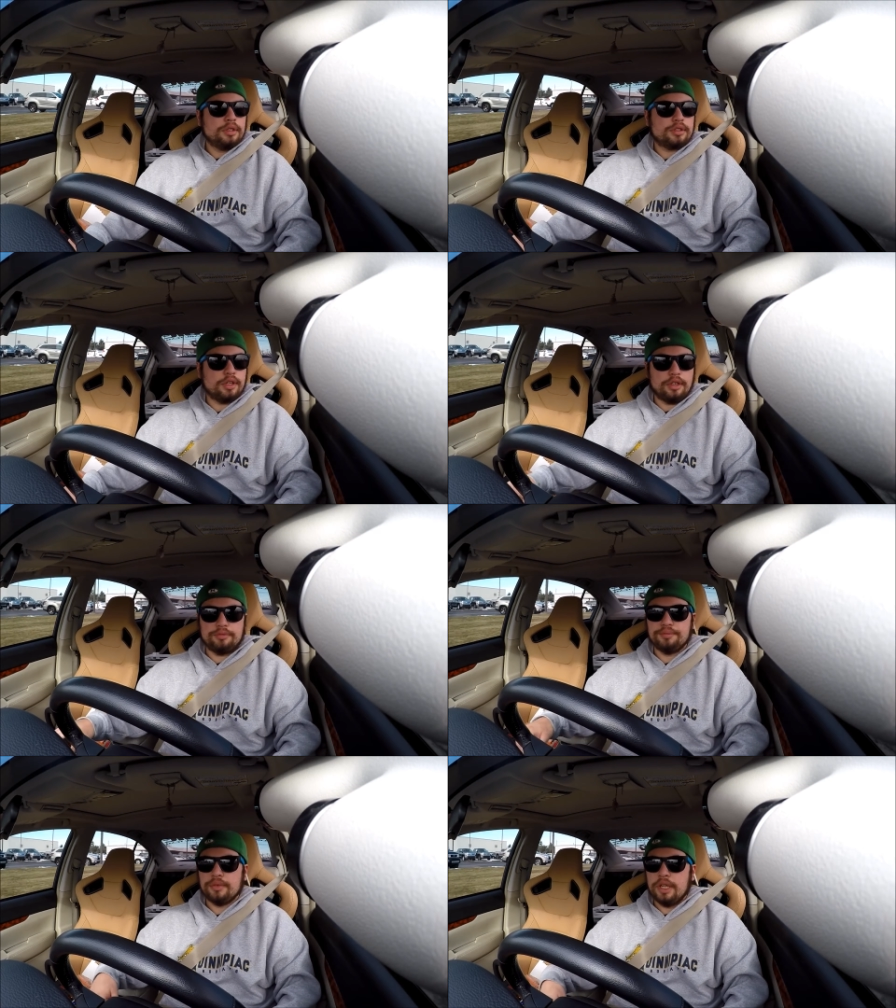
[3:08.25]
So
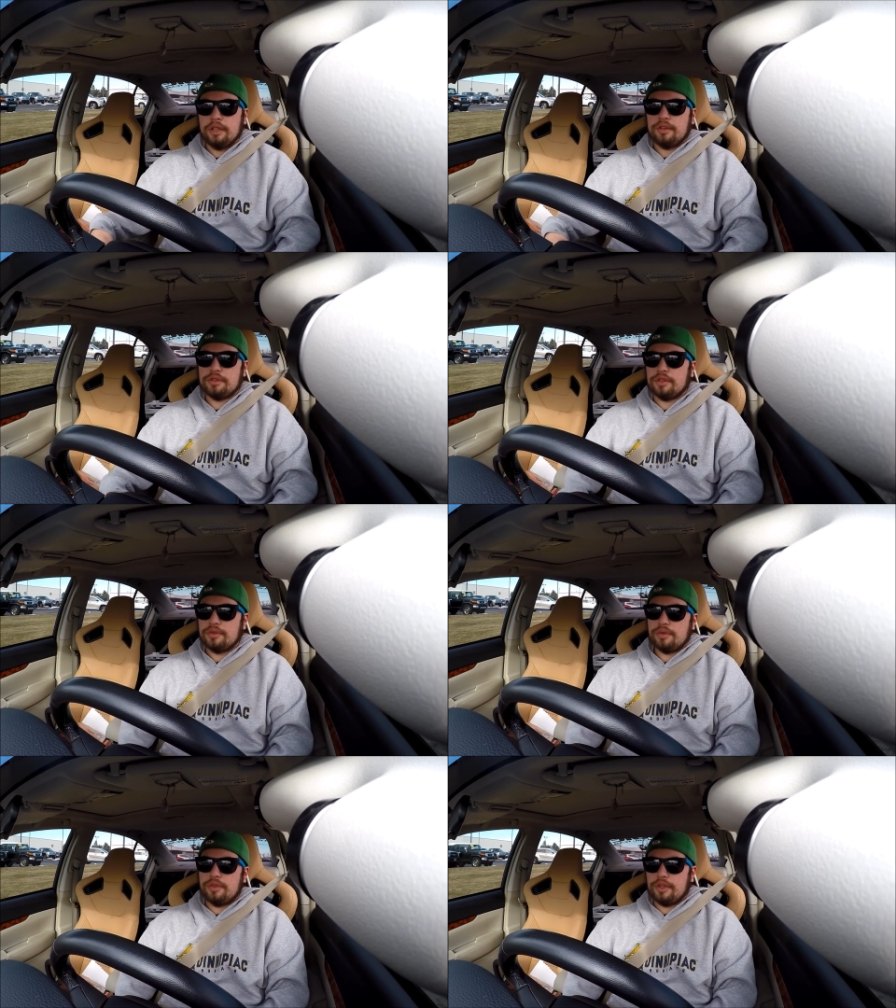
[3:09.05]
those are a
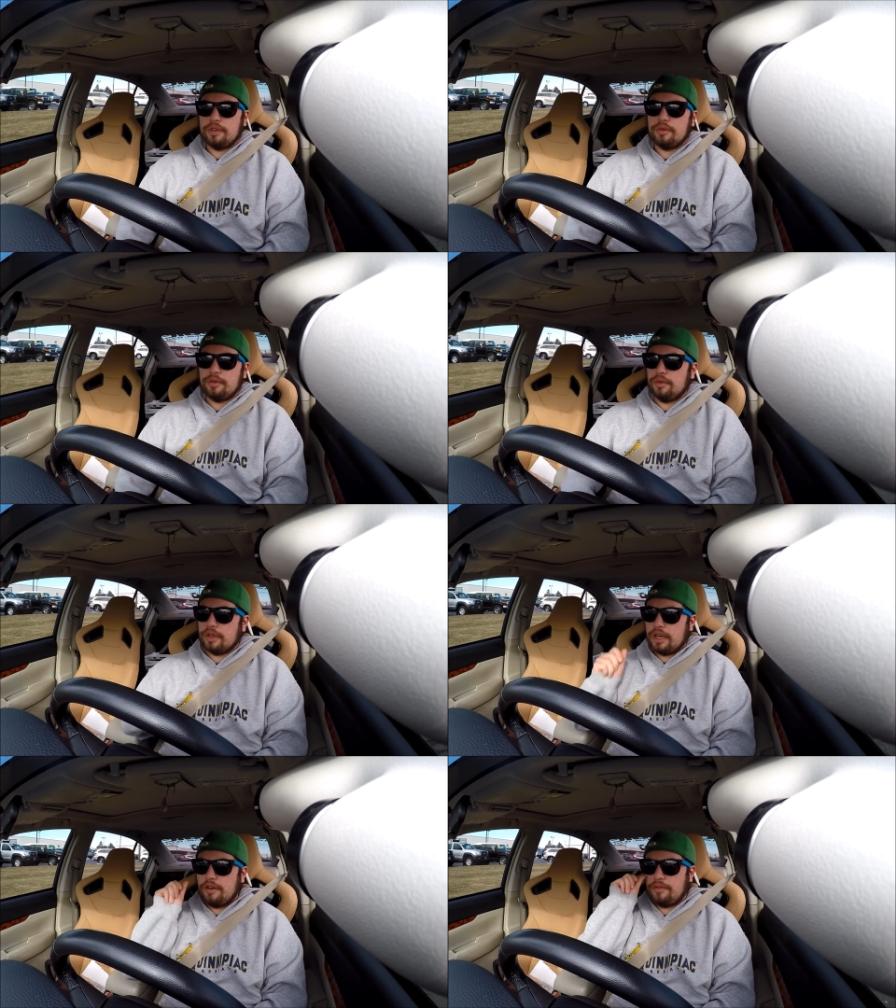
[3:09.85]
cool thing to
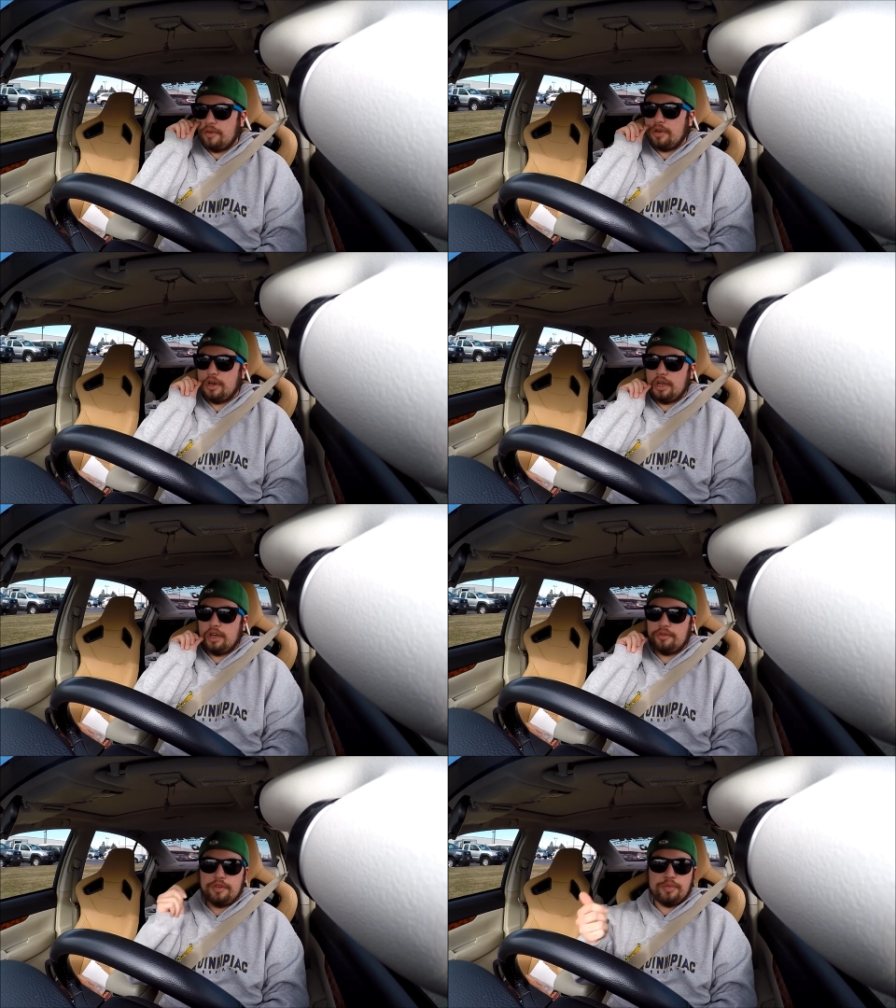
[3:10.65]
look out for.
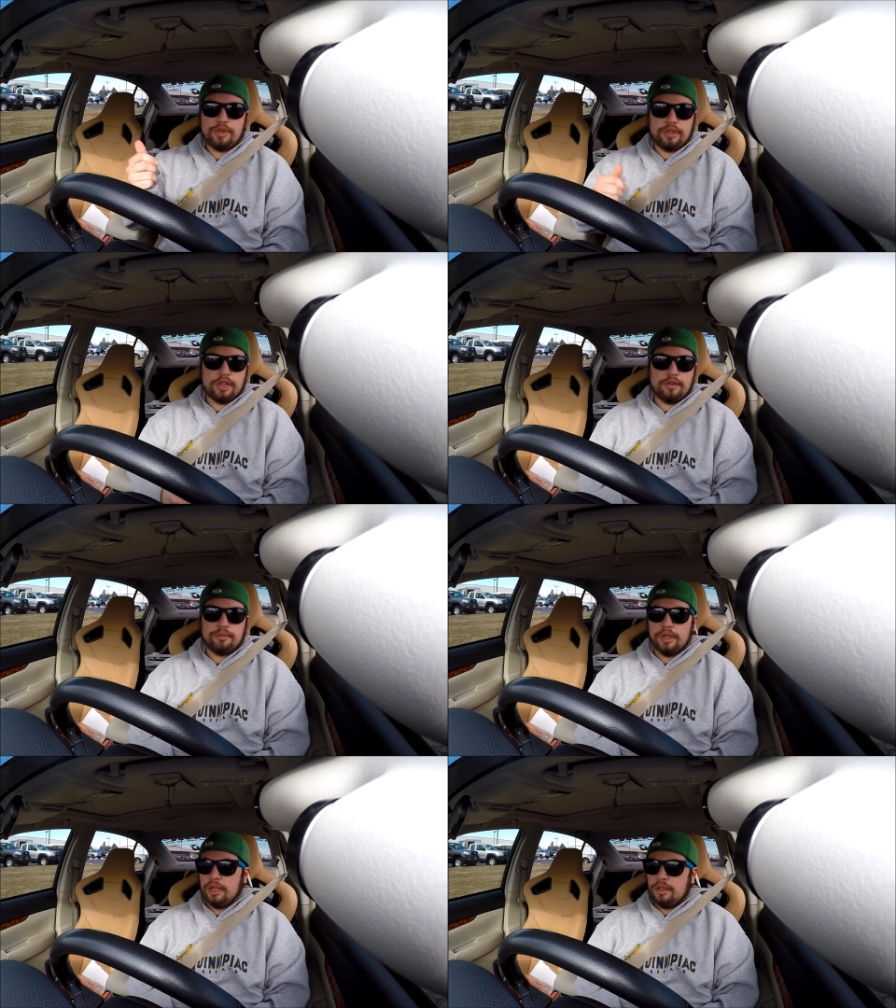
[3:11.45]
Rebuilding
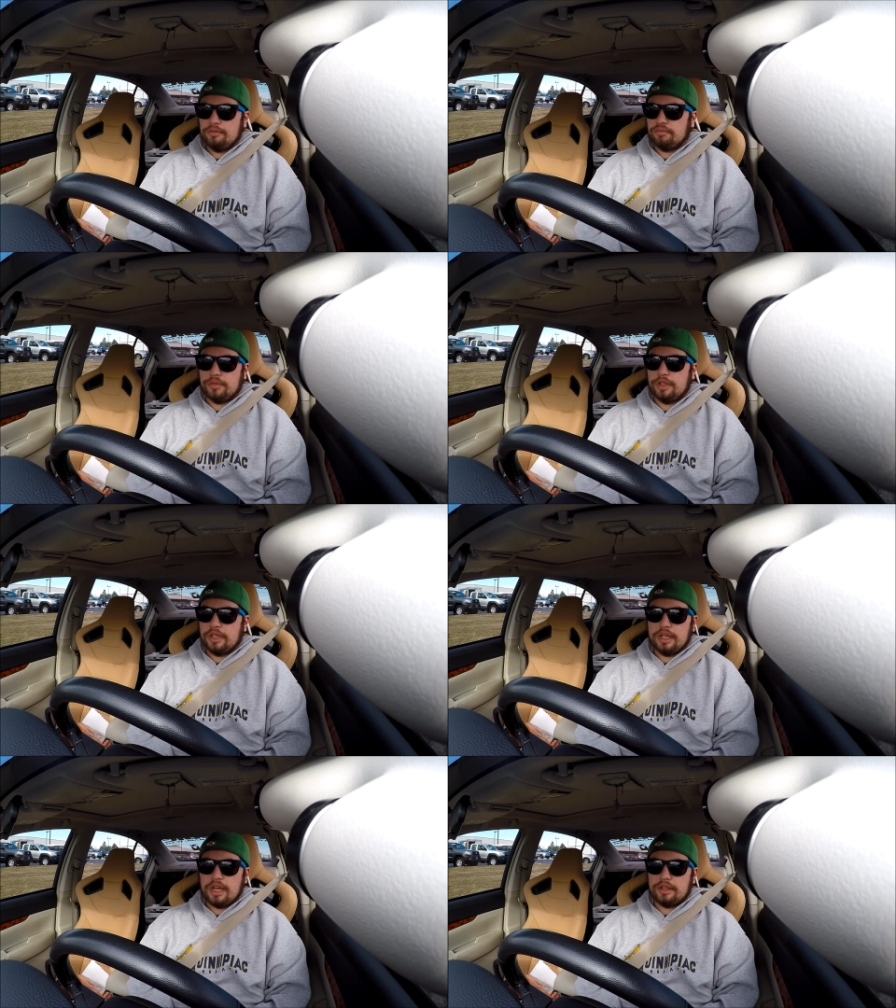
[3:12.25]
them,
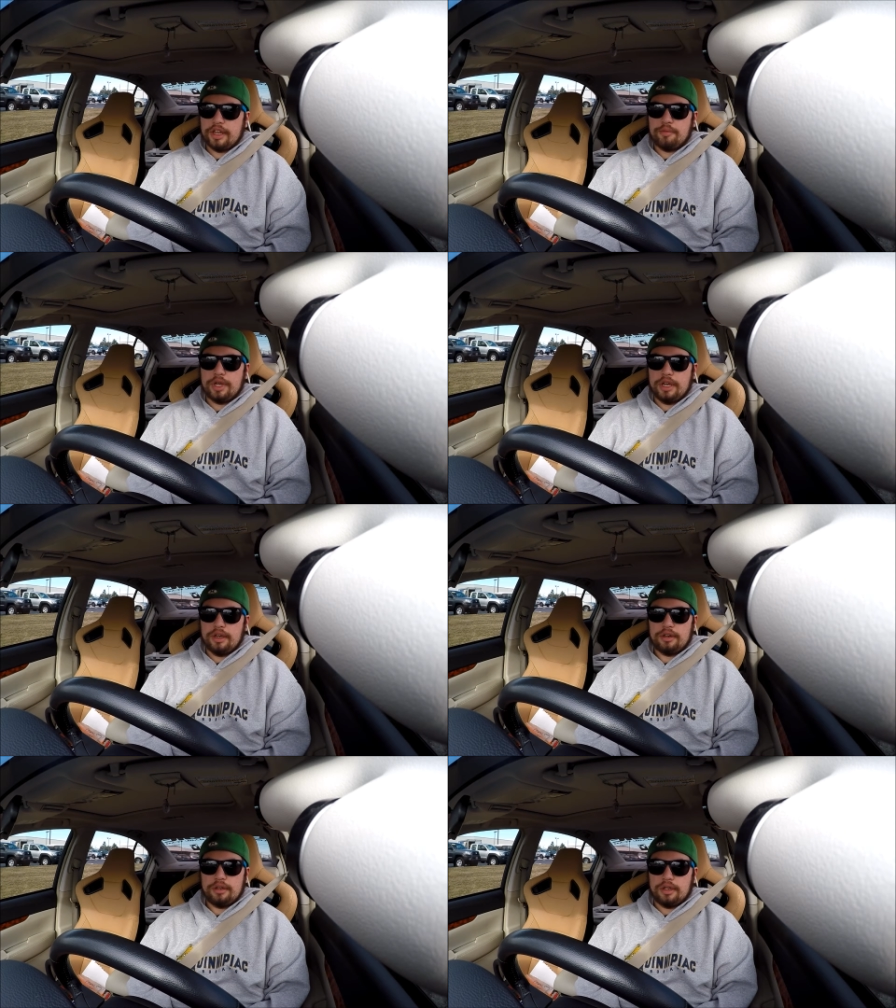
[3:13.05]
really not that
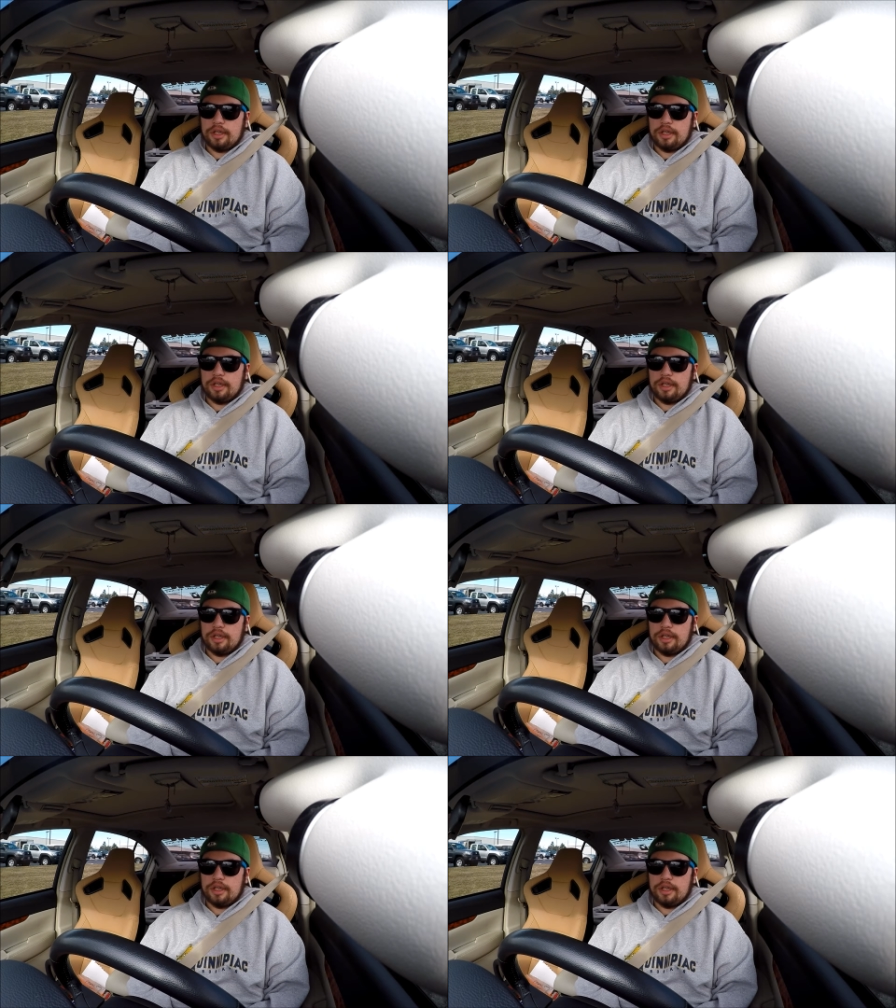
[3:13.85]
bad.